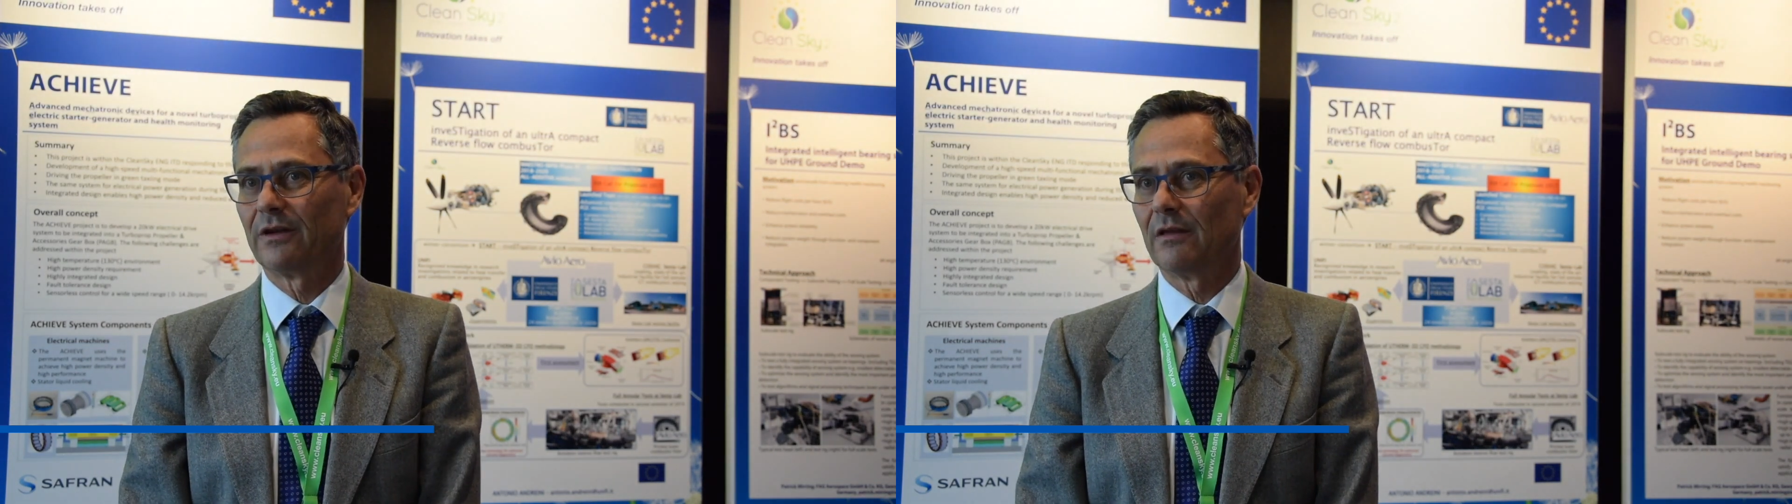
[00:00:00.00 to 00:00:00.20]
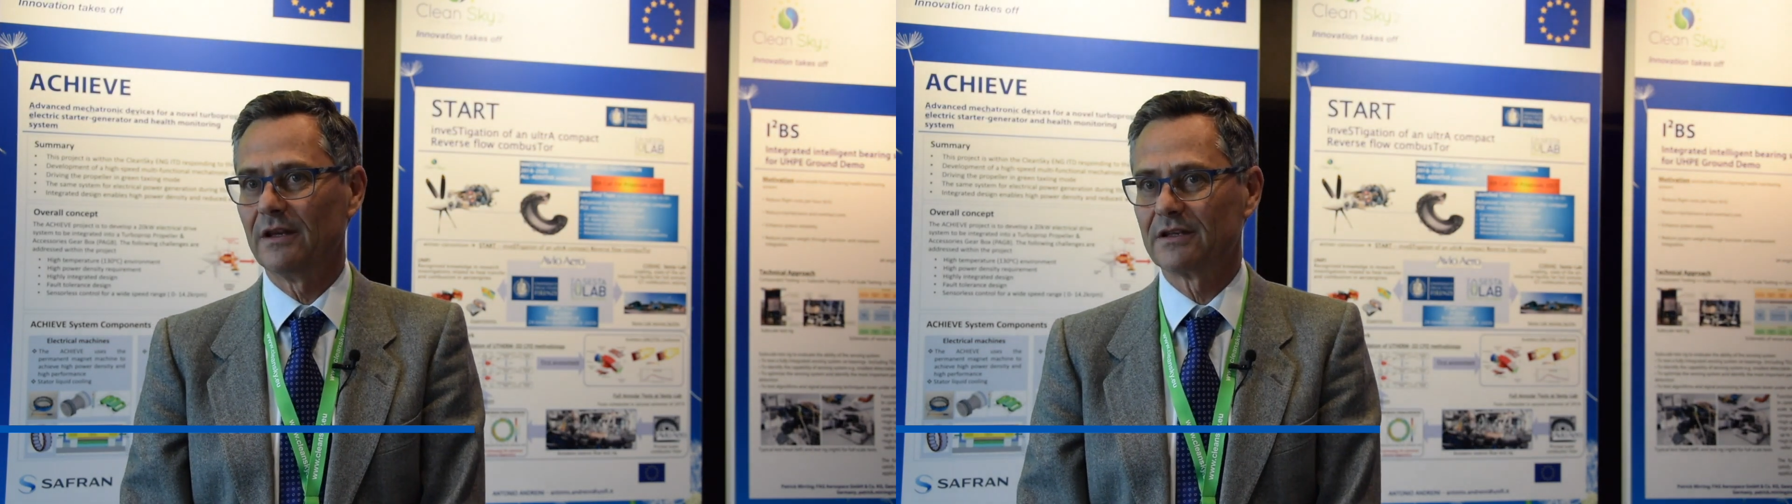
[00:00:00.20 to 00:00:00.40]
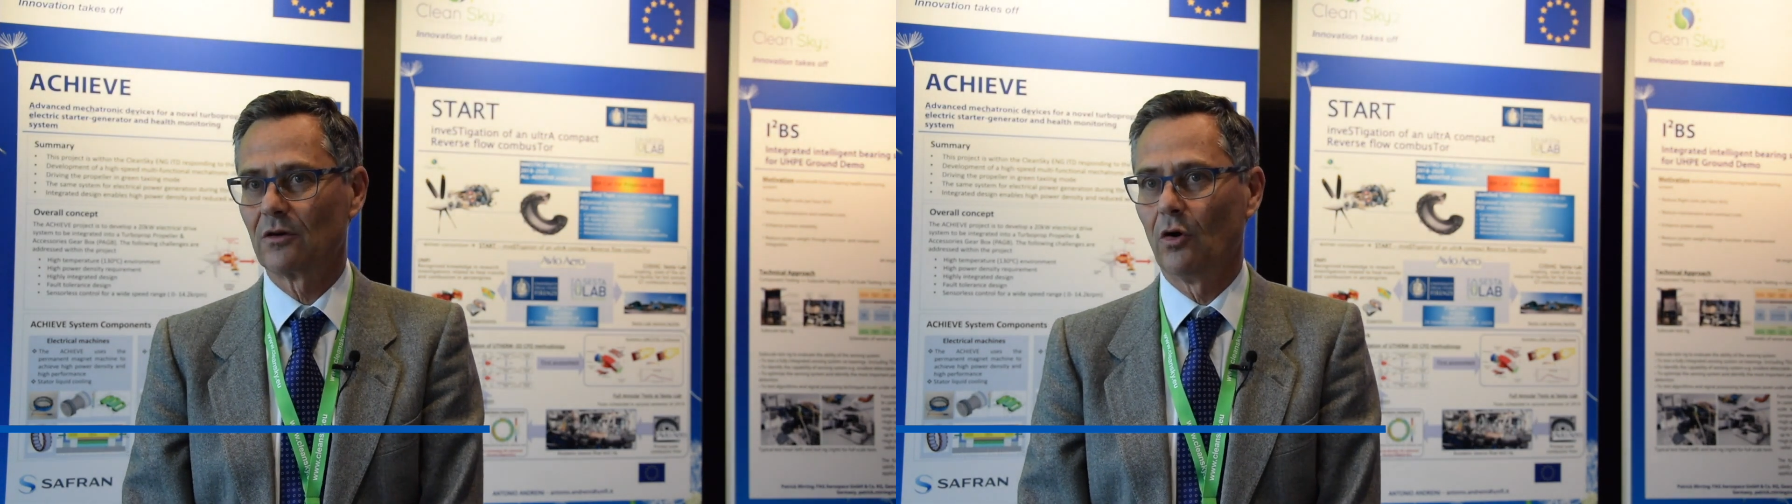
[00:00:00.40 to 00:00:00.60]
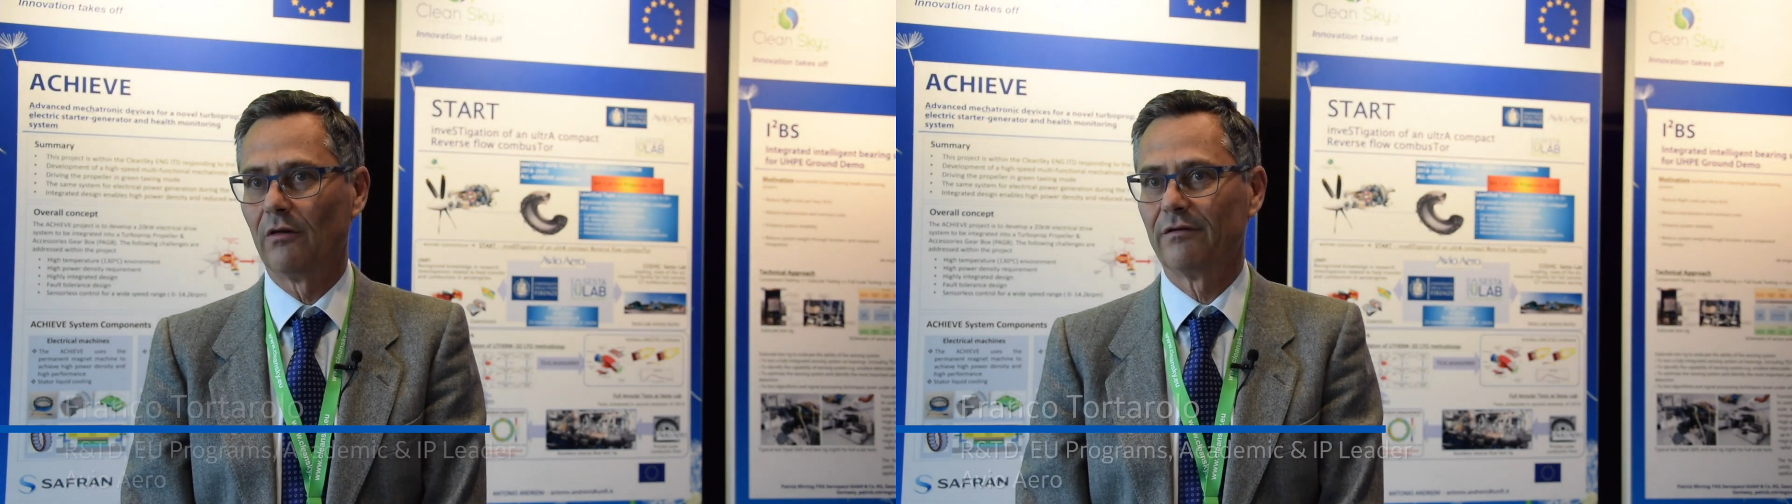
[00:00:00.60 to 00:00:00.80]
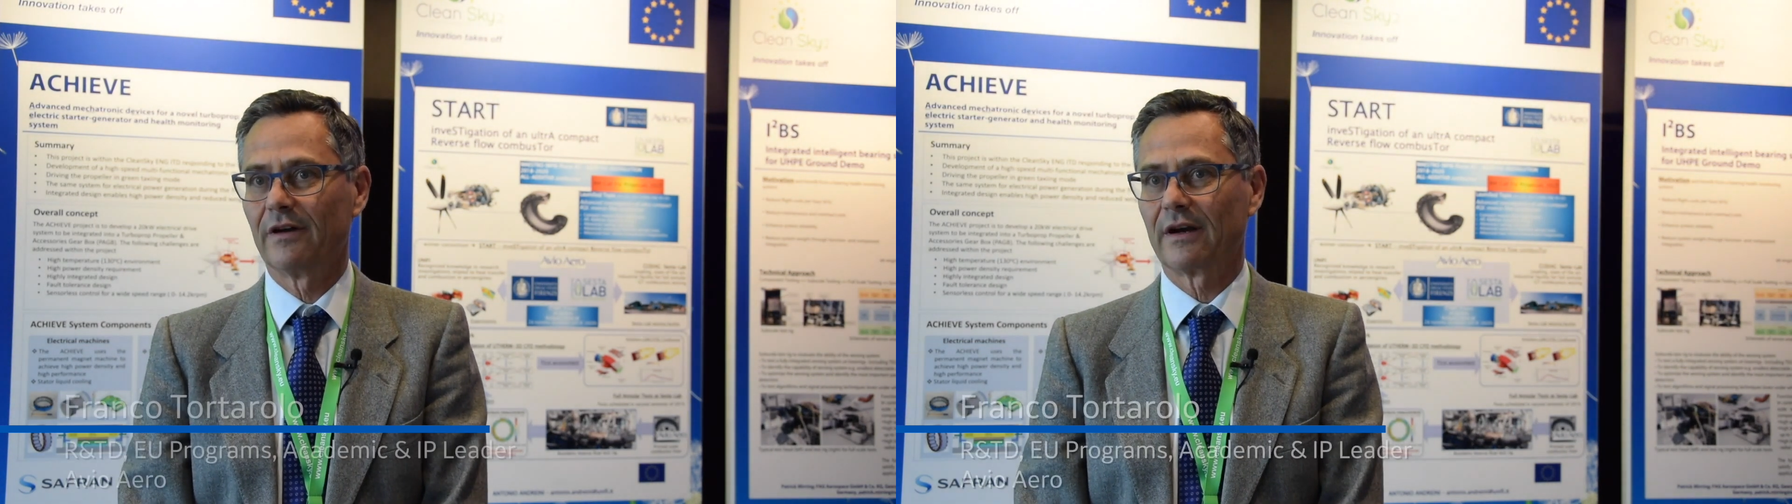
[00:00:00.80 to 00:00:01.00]
in this
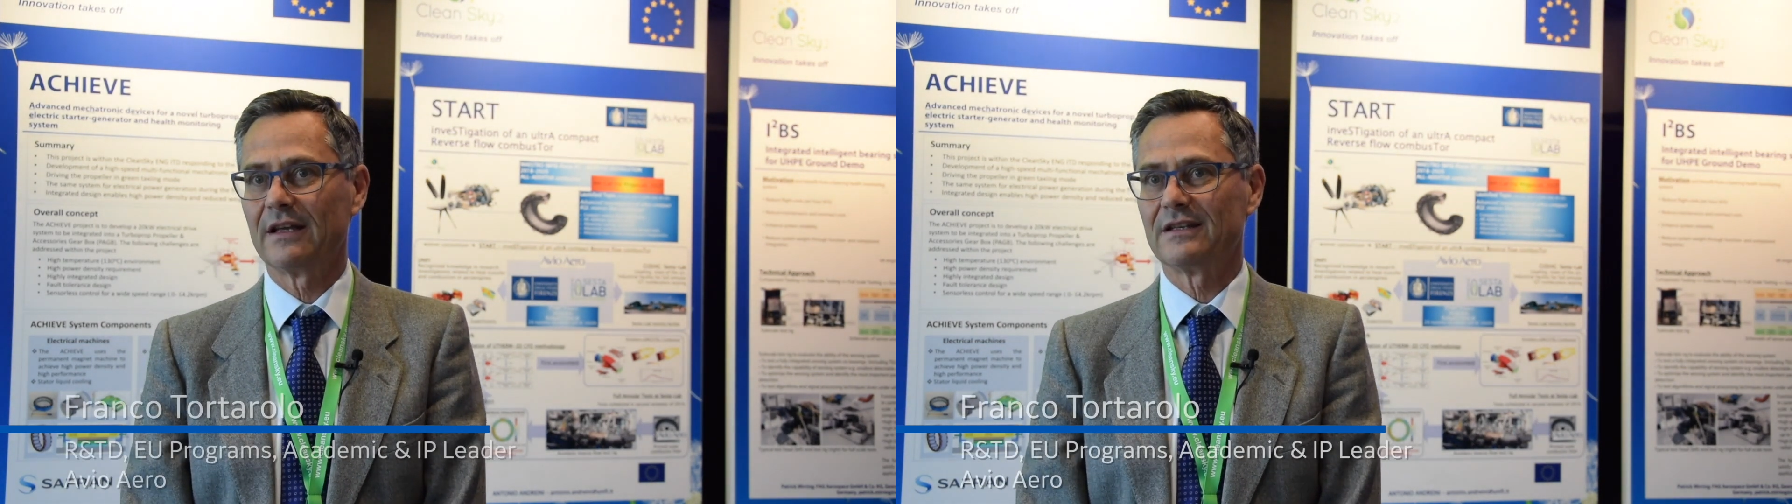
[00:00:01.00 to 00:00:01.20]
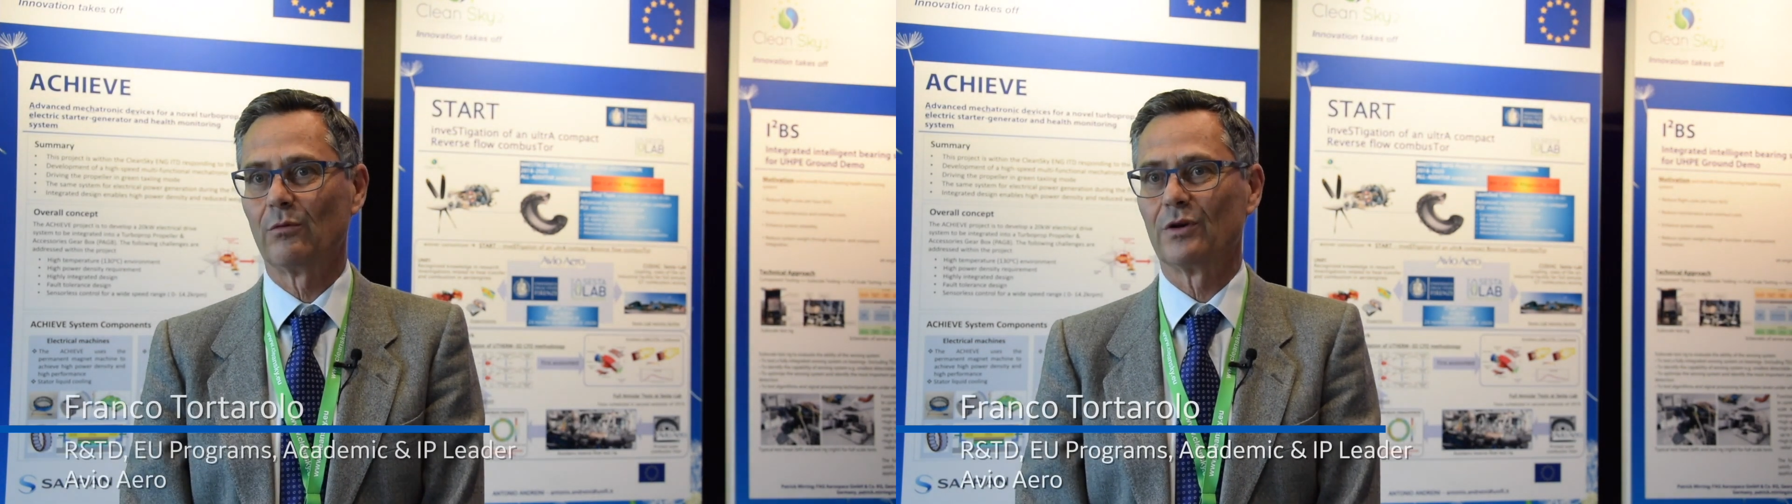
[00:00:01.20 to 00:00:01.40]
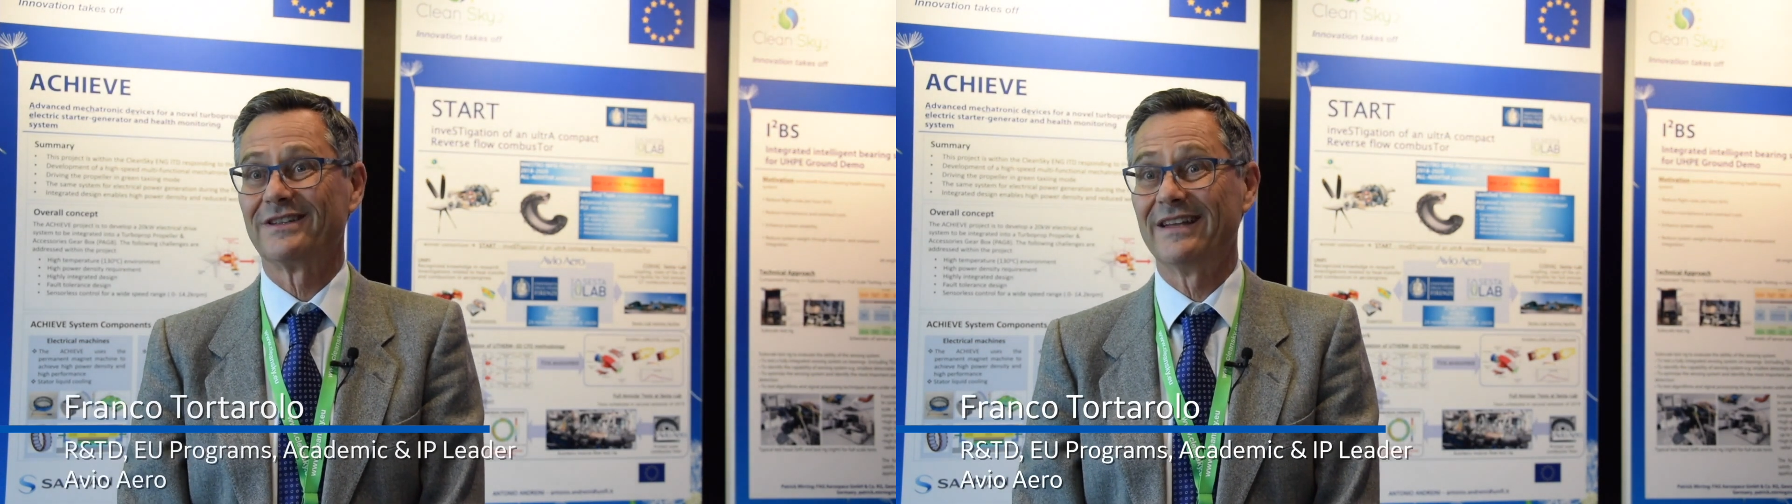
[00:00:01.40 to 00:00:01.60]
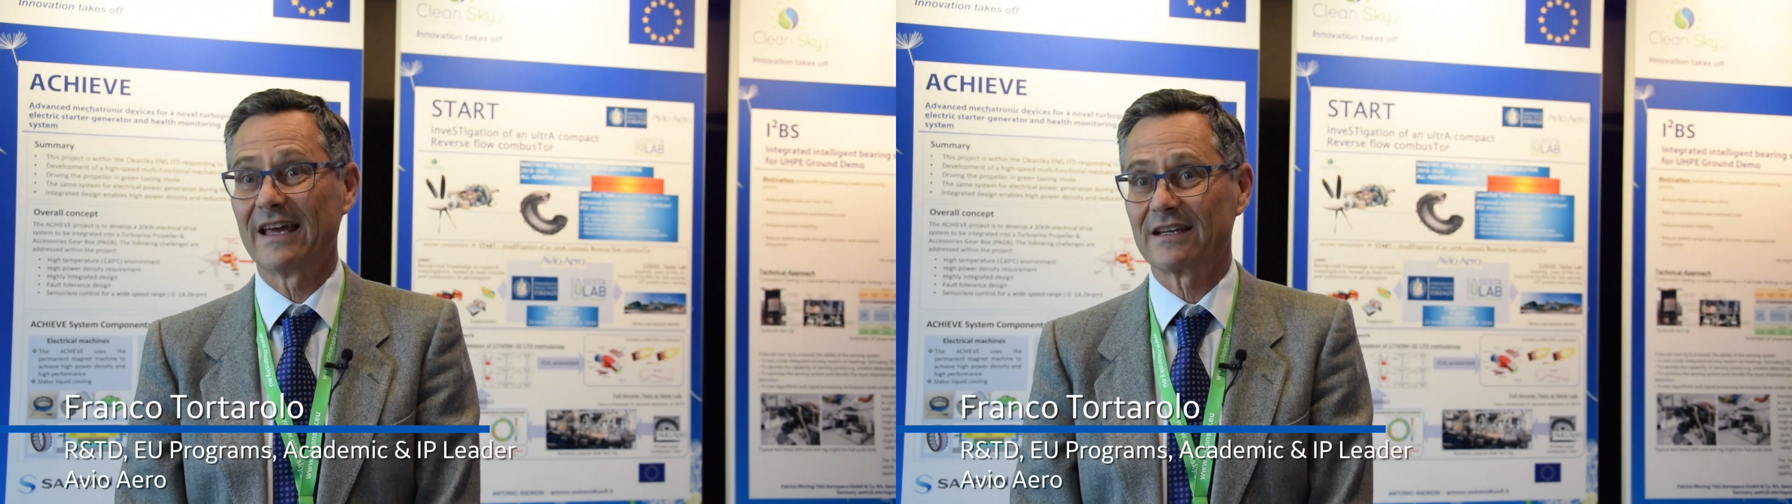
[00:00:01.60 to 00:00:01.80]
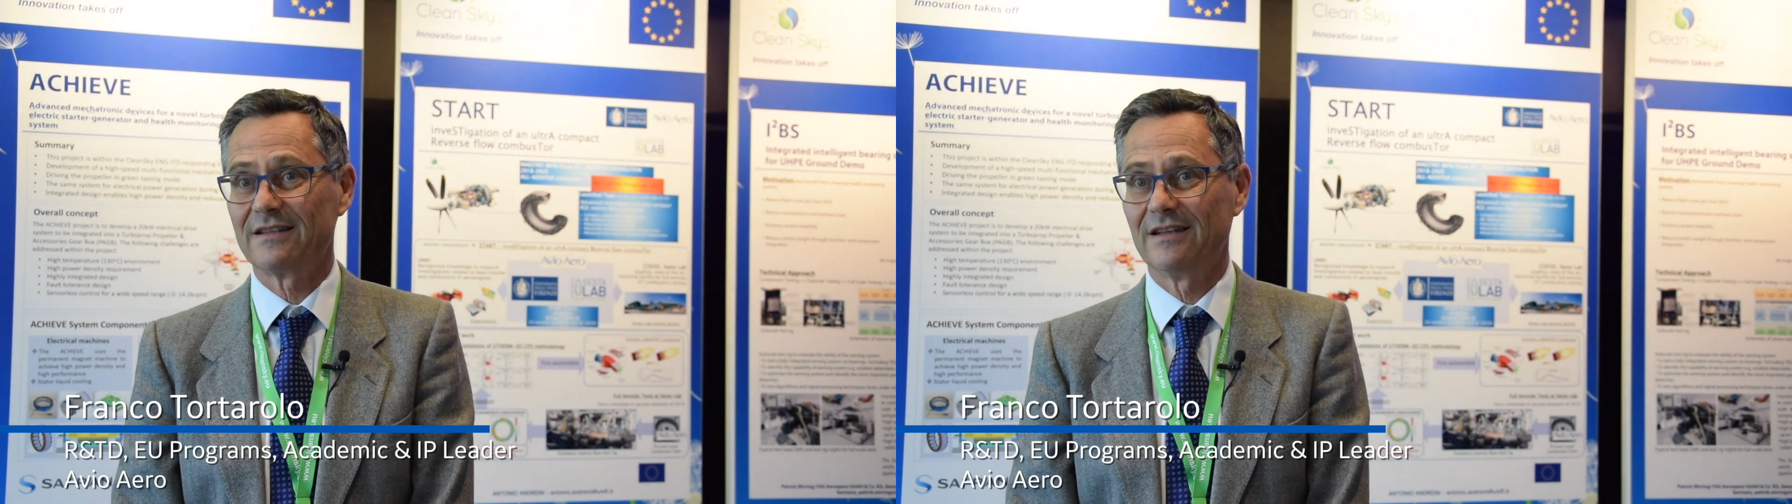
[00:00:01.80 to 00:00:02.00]
conference, what's
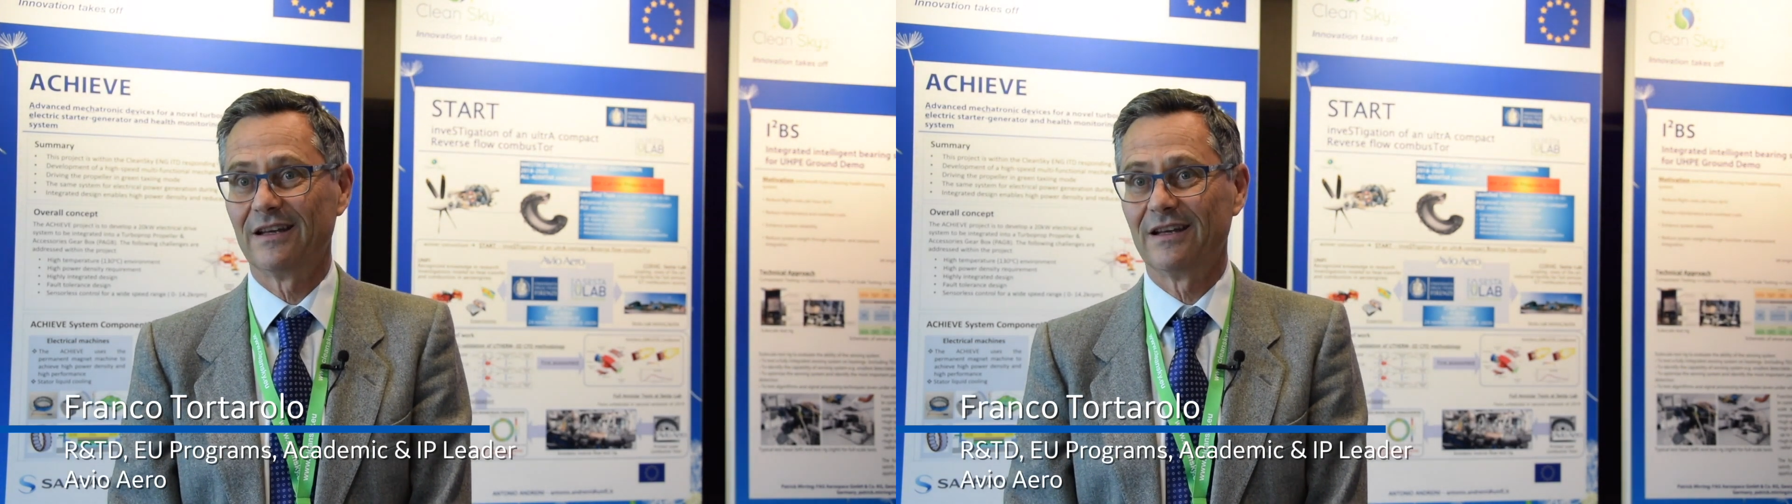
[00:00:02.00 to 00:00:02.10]
next uh,